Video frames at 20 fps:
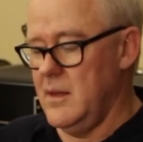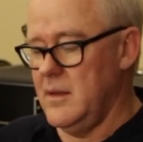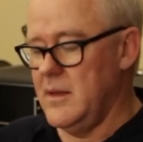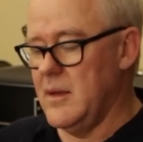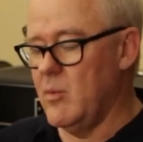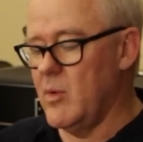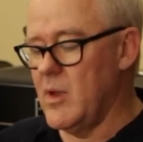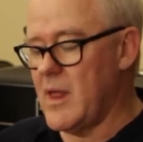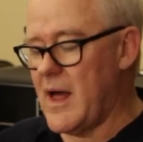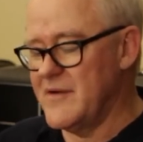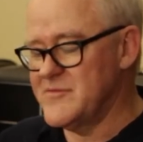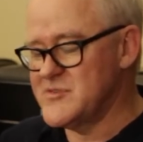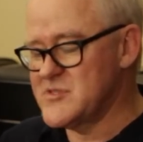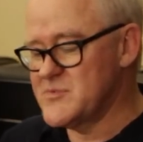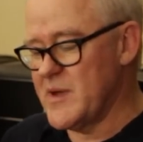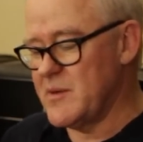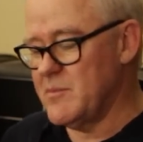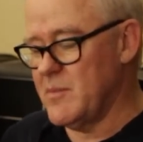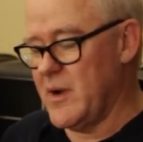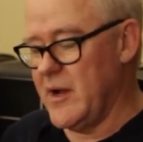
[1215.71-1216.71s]
Yeah, well, I've
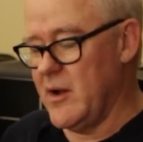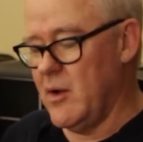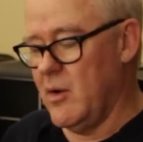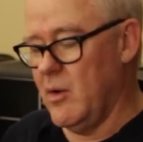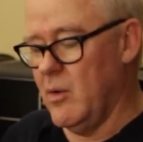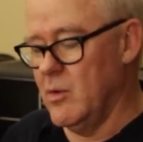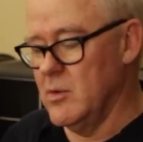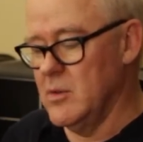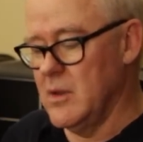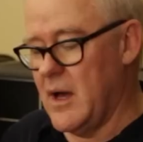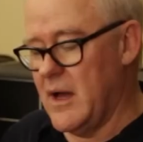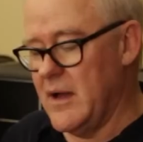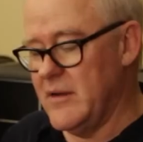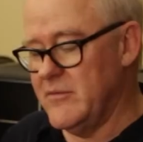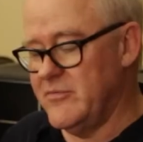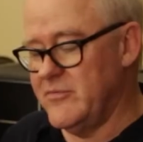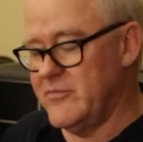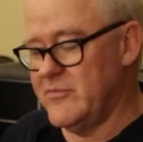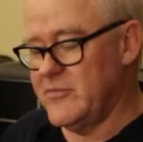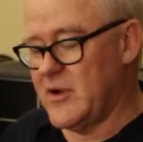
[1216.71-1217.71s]
spent my whole
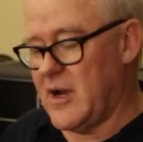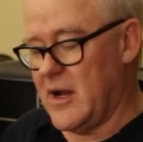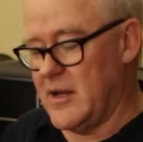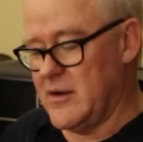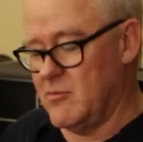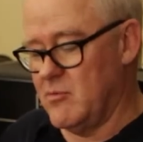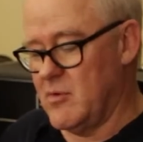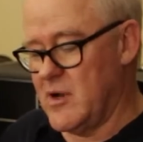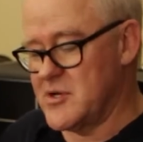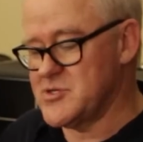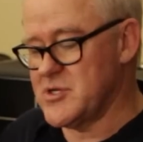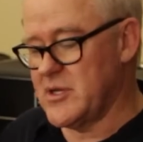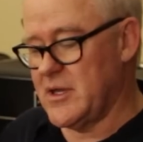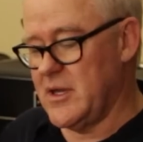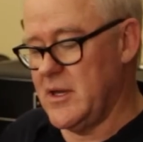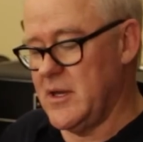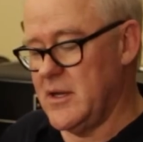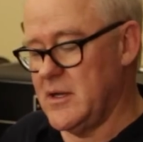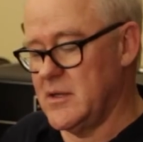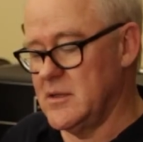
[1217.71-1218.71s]
life kind of rushing
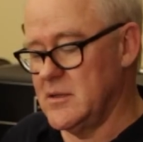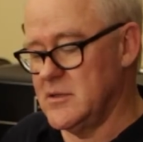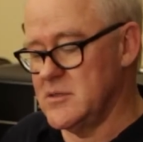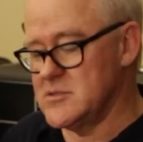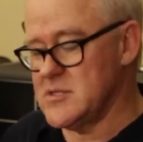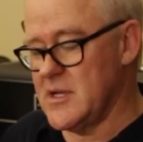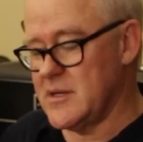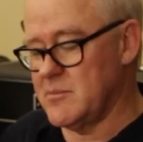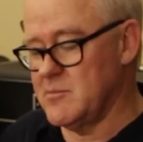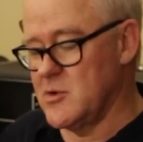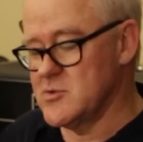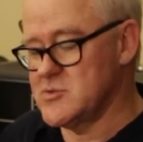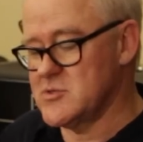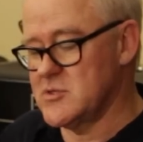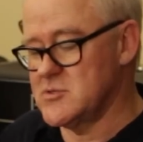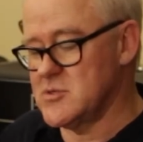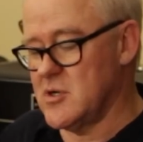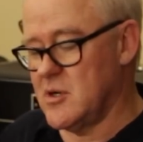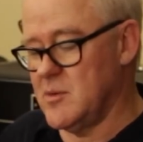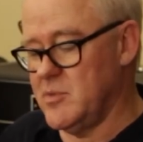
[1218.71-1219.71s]
ahead, just like most
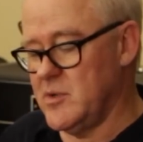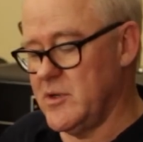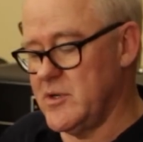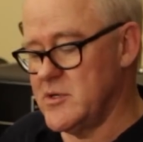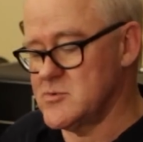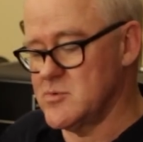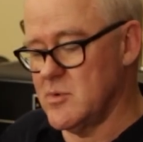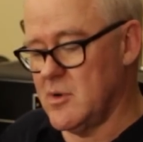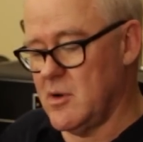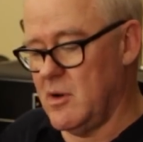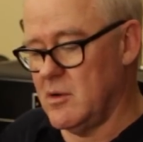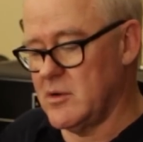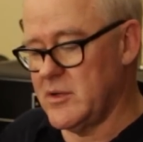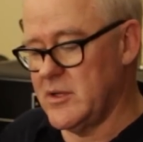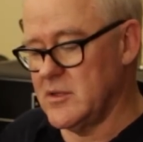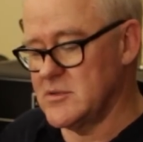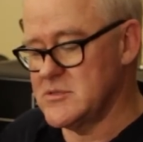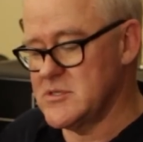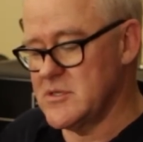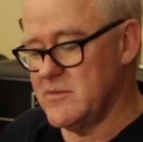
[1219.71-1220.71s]
guitar players. We're all
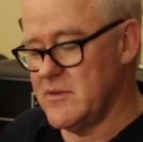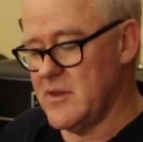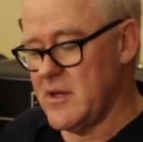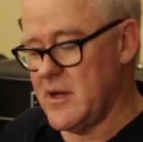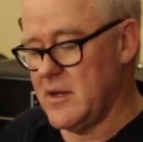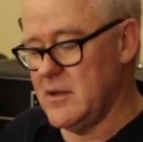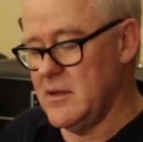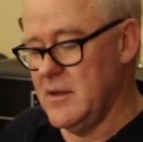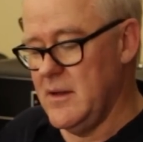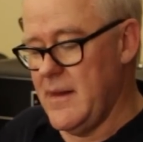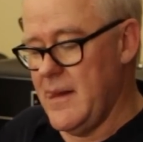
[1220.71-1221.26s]
guilty of that.